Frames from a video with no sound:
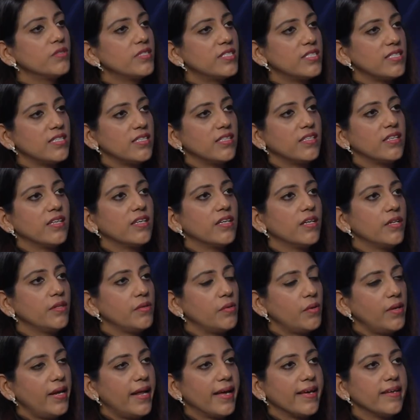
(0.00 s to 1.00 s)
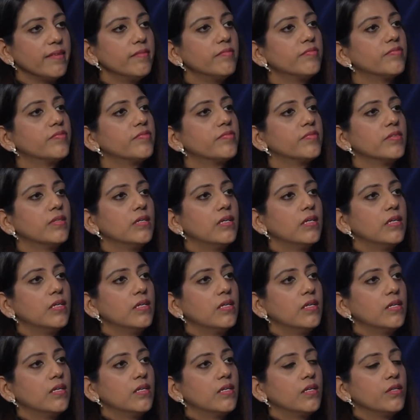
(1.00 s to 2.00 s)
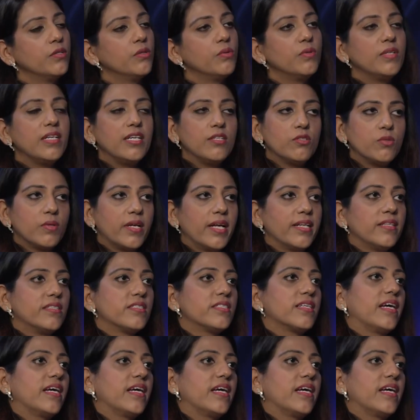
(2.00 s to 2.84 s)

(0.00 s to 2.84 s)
you're seeking in your life, you need to get